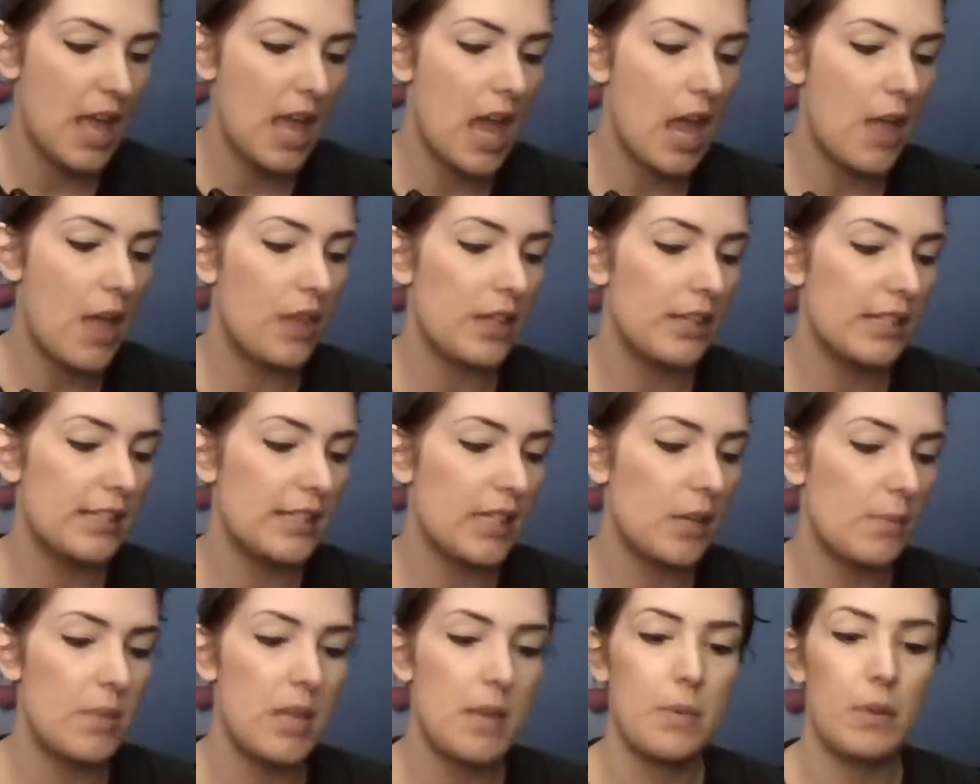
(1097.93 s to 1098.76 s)
And then
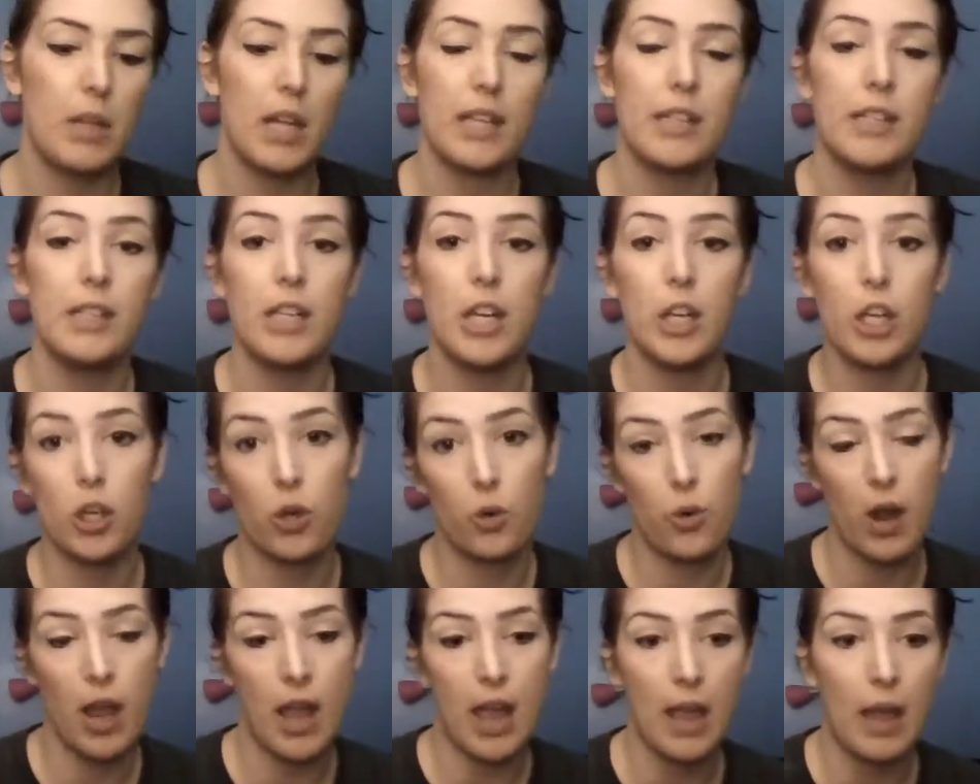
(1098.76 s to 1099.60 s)
some people like to get
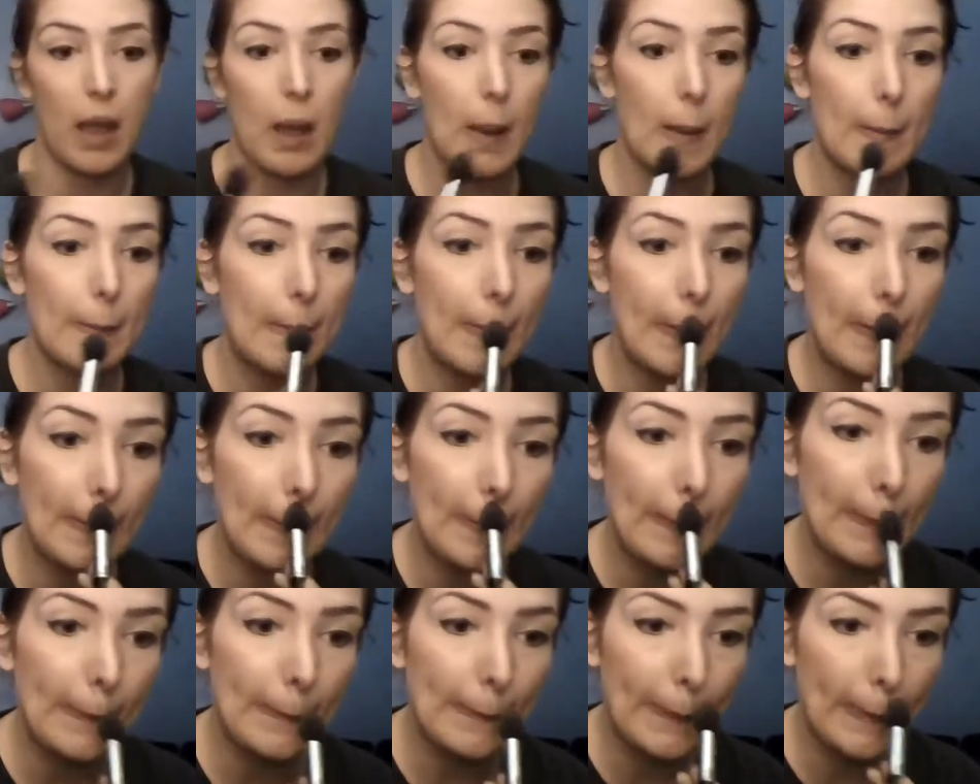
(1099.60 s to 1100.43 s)
cray and put a
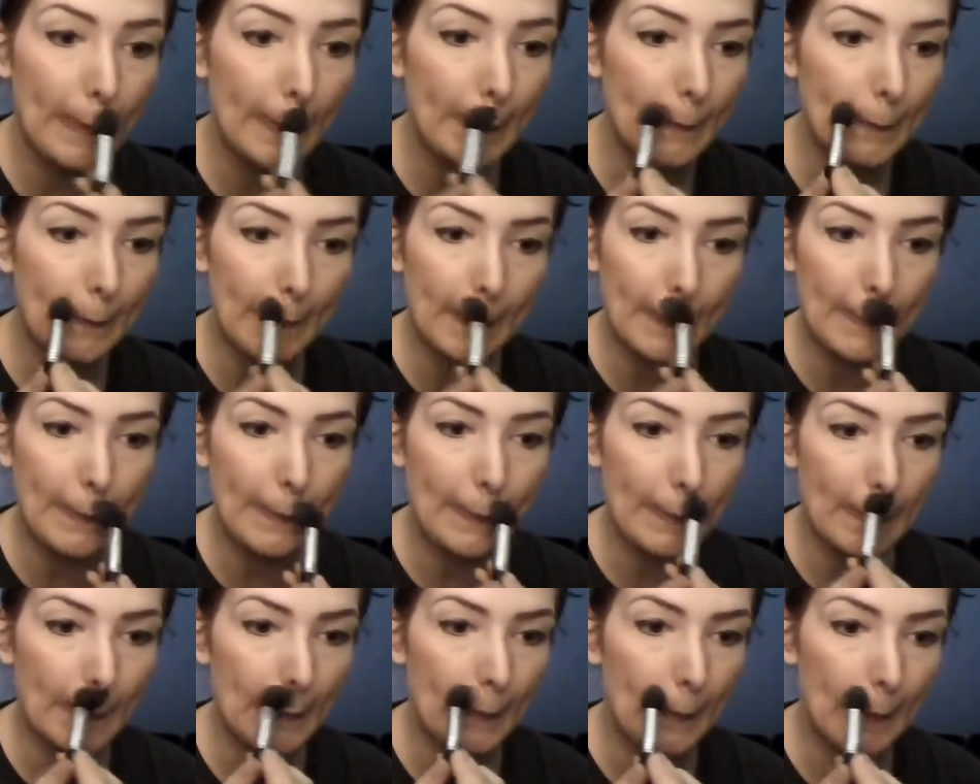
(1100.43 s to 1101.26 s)
little bit on
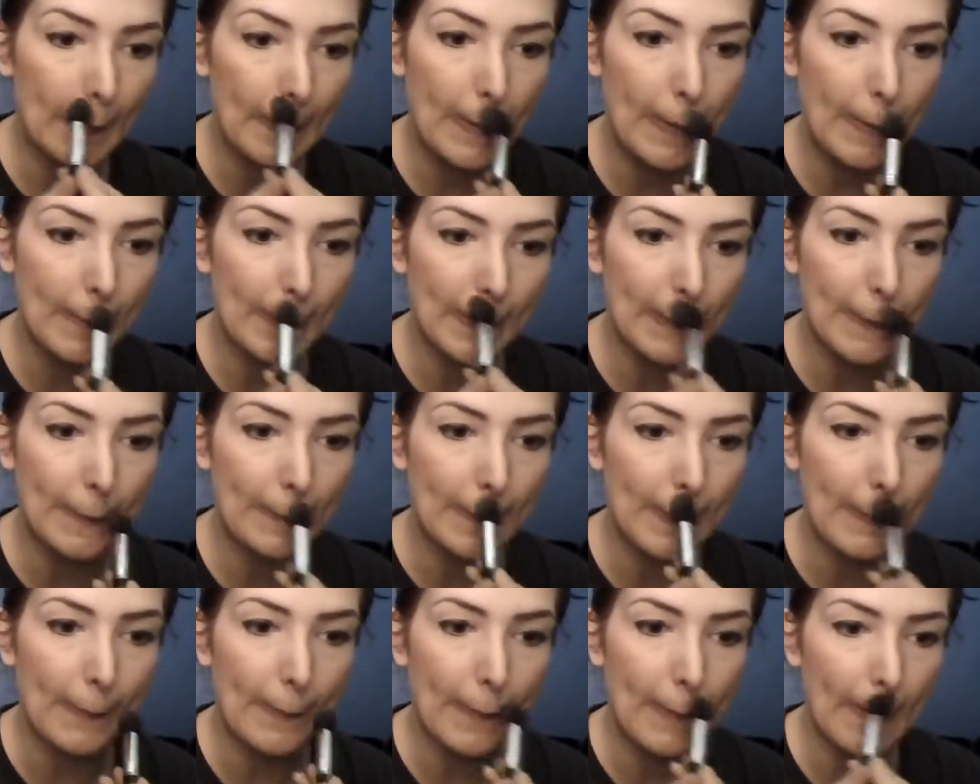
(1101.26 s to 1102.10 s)
their little cupid's
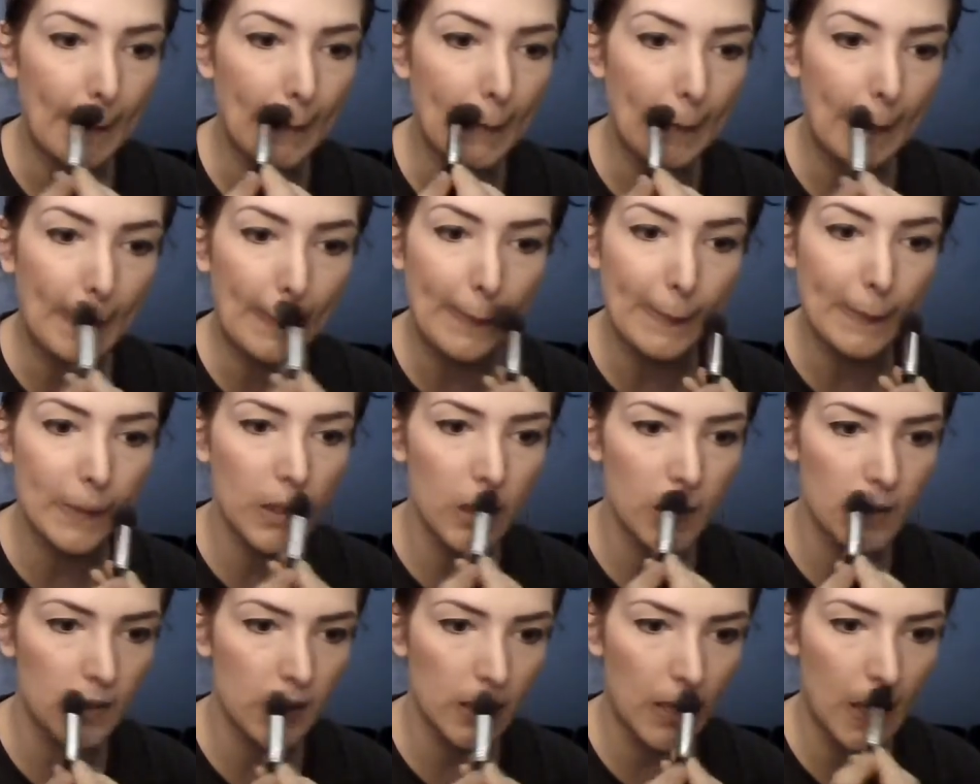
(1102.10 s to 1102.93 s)
bow down here
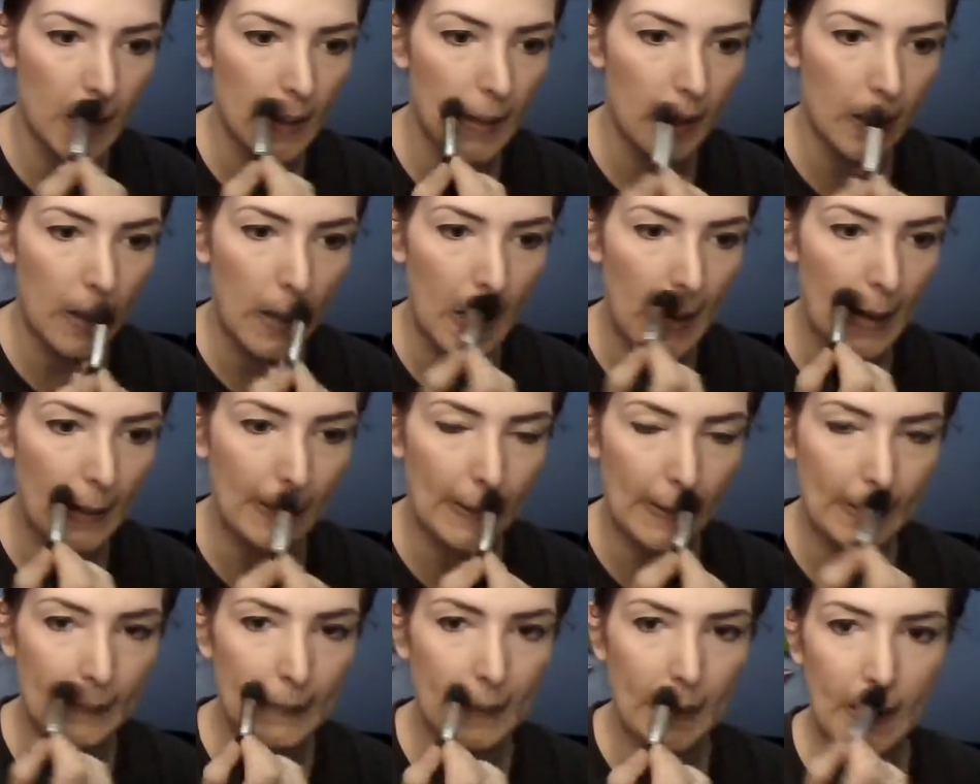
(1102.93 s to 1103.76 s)
to kind of
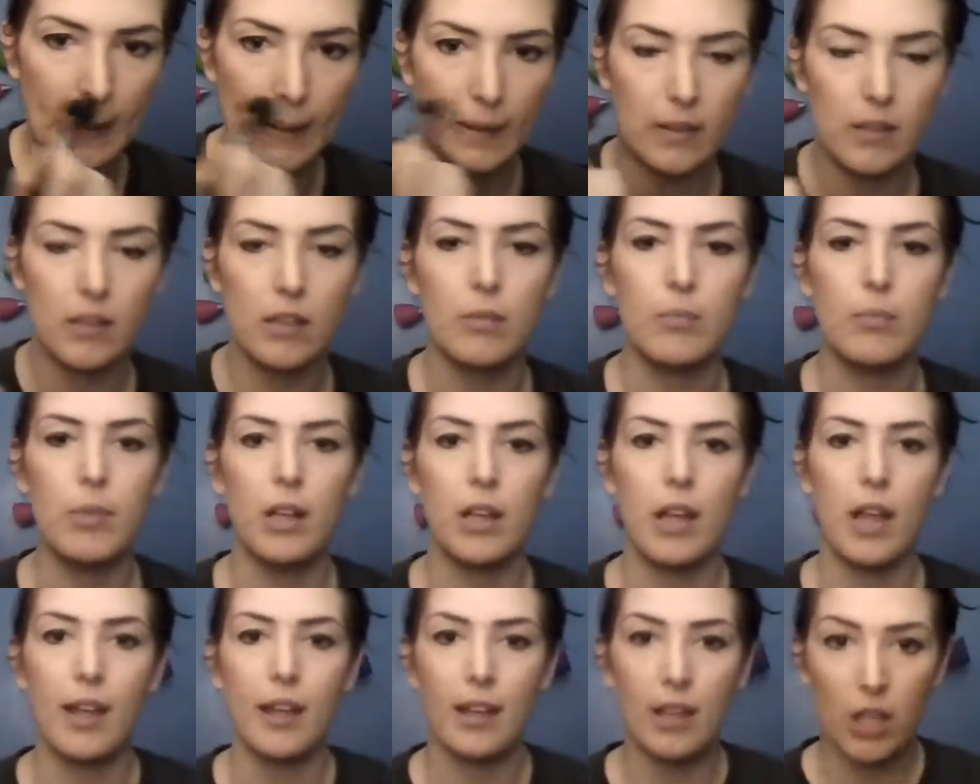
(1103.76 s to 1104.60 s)
highlight that and be
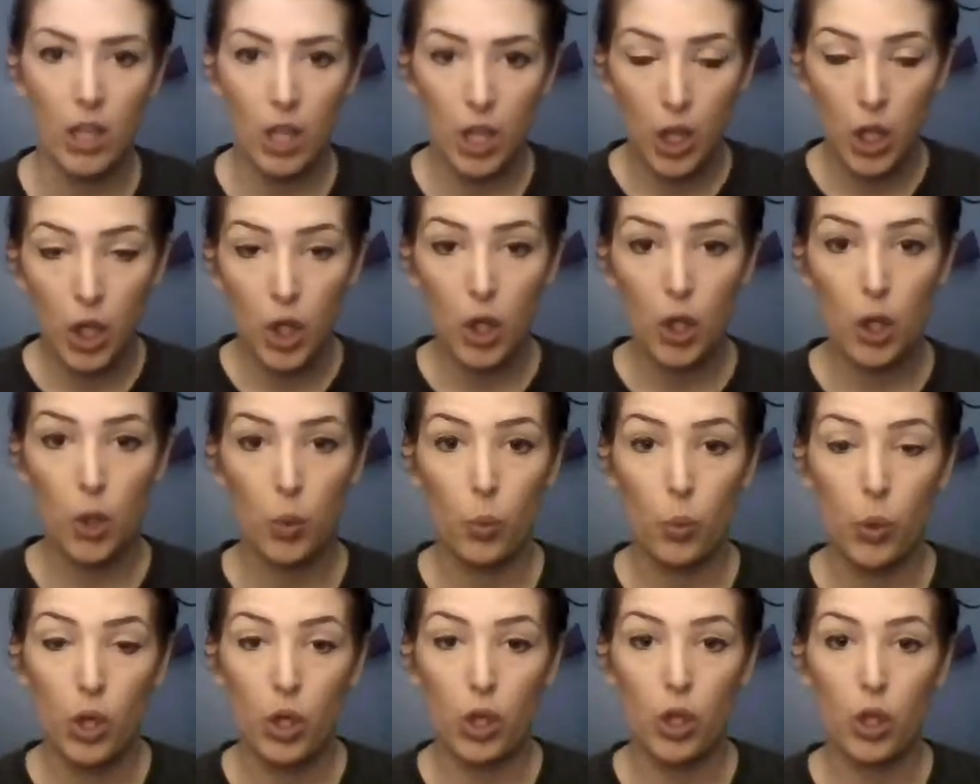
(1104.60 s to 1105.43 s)
like,
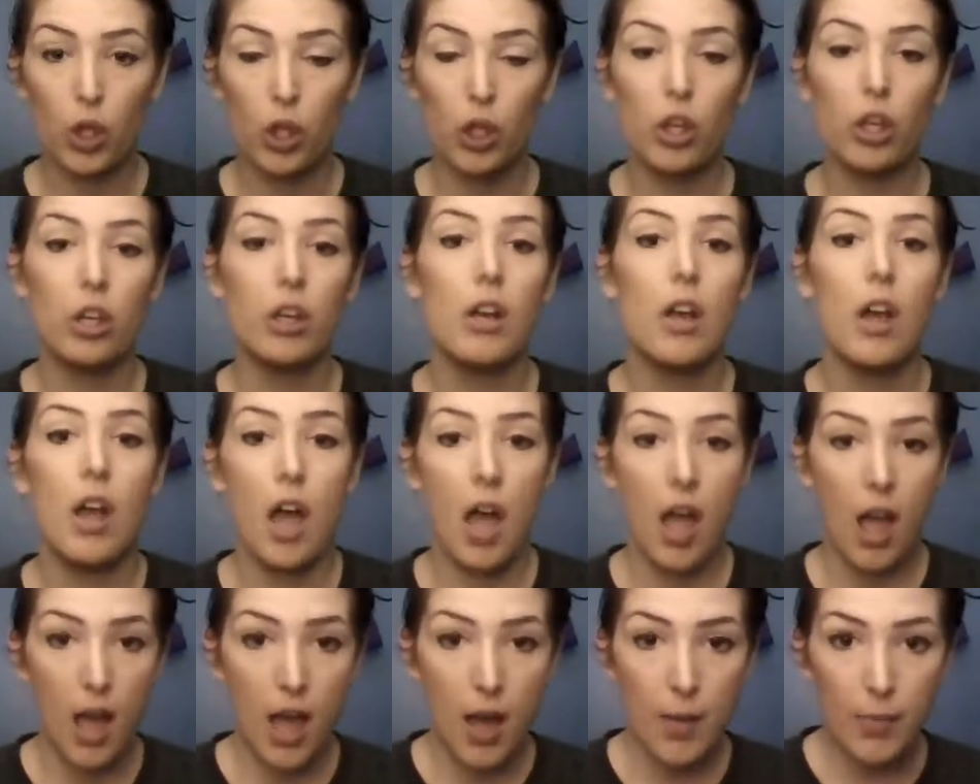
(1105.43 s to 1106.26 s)
woo,
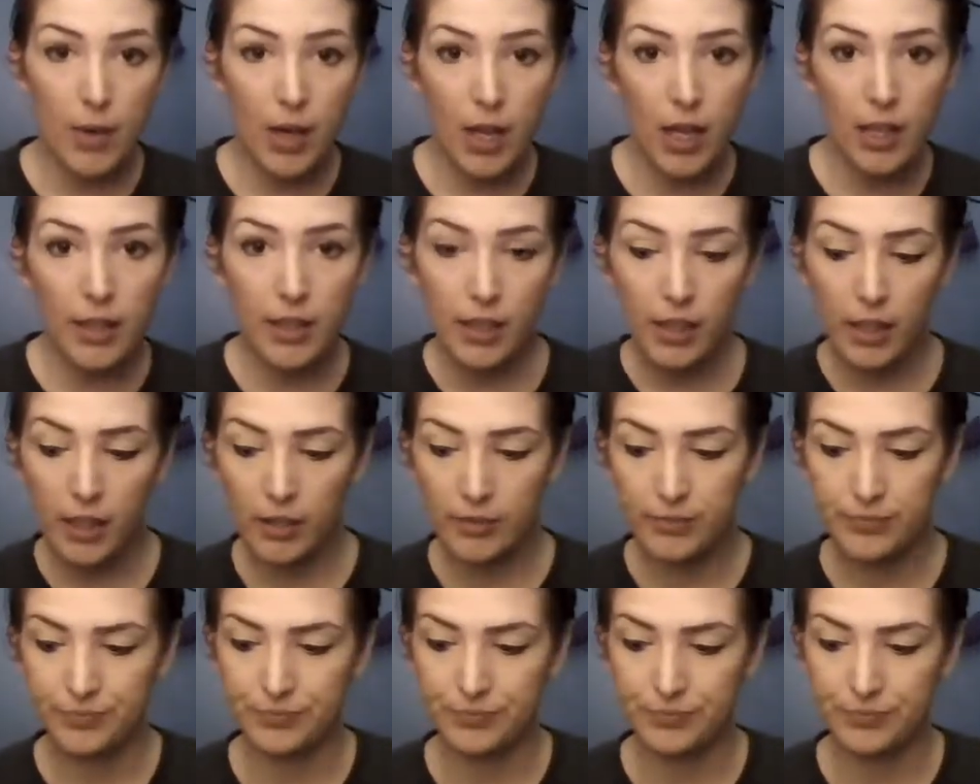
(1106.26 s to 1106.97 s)
I'm ready.